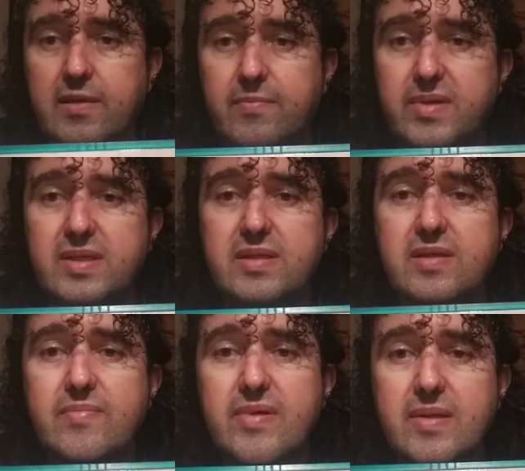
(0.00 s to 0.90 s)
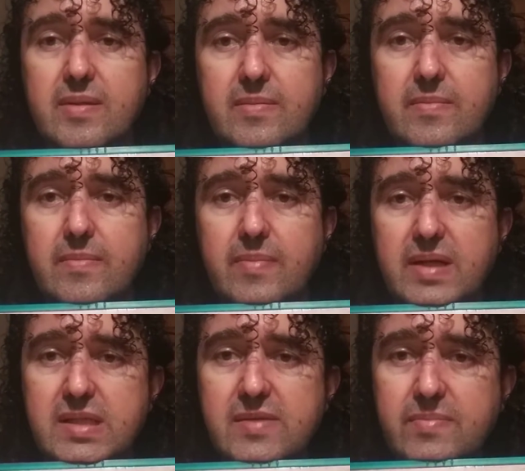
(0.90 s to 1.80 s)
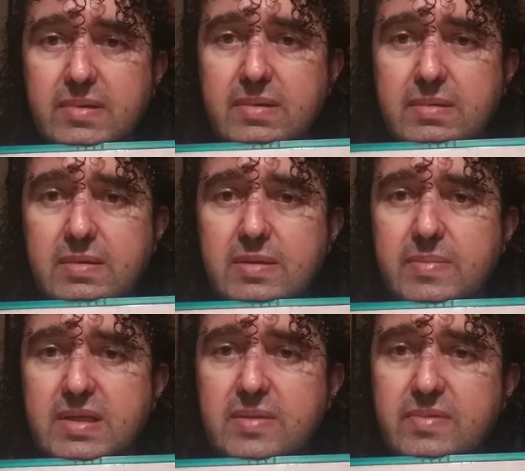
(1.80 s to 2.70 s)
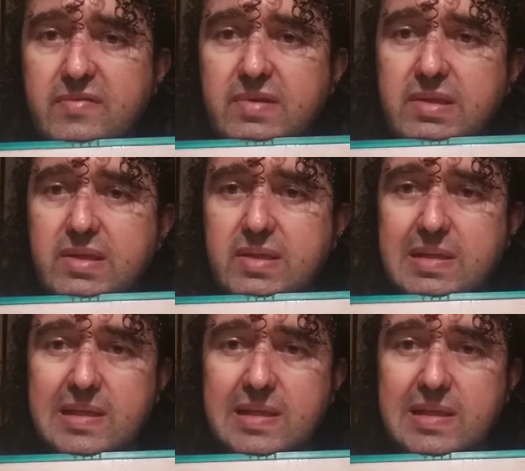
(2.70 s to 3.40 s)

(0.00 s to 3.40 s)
Present simple, past simple, present perfect.